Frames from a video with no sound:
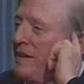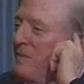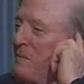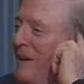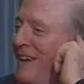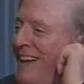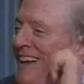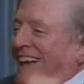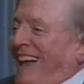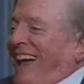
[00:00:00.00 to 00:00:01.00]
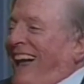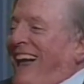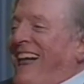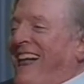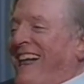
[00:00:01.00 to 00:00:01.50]
I
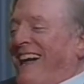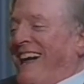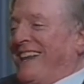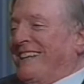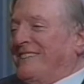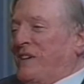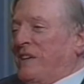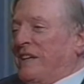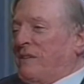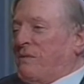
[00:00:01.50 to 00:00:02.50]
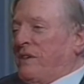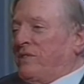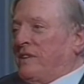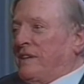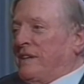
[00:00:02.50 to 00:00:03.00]
think it's hard to get
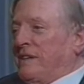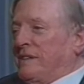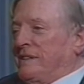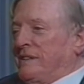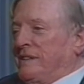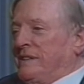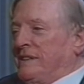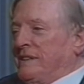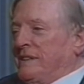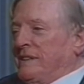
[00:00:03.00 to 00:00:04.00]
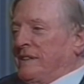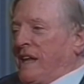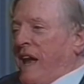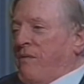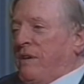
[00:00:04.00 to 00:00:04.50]
rested. Uh,
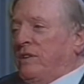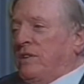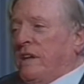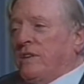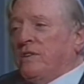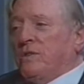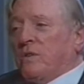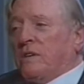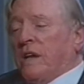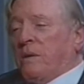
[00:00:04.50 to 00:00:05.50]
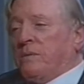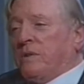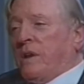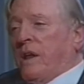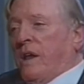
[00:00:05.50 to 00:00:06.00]
I read today in the New York Times
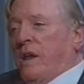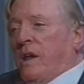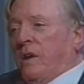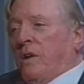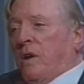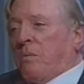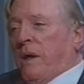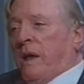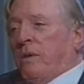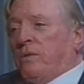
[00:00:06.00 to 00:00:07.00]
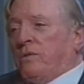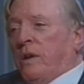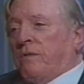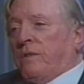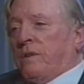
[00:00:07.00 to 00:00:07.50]
an, an article by Andrew
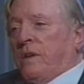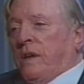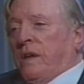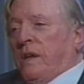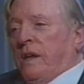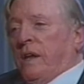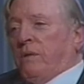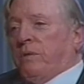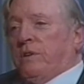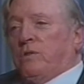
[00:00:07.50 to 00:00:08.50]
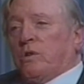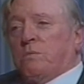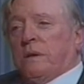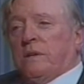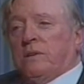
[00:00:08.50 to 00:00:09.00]
Sullivan in which he talks
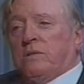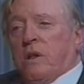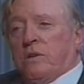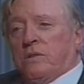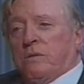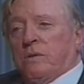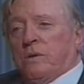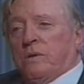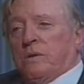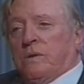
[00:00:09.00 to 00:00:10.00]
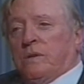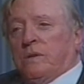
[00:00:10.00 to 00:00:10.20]
about testosterone,